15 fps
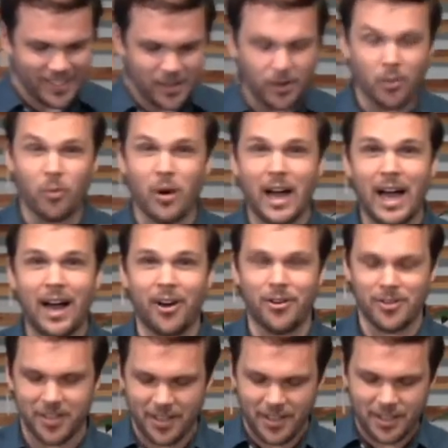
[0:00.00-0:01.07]
wow,
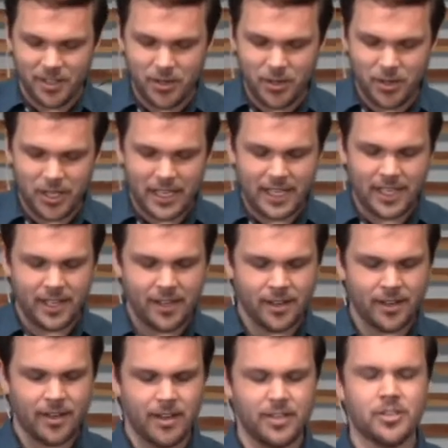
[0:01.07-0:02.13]
you can
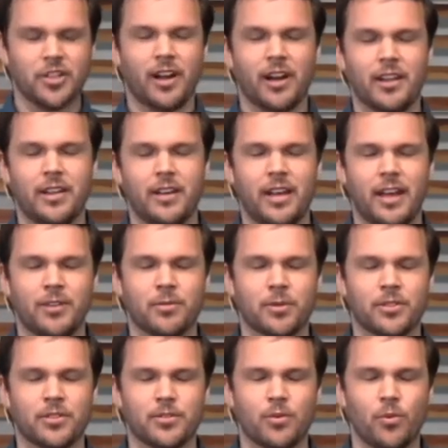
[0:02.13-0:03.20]
hear Jonathan
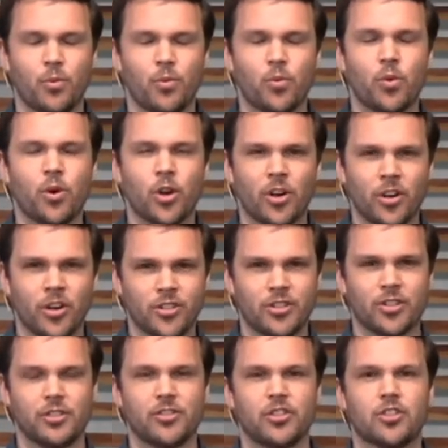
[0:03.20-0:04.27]
Edwards' words
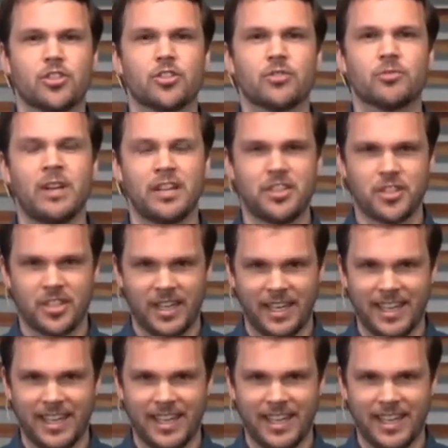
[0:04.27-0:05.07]
stretching.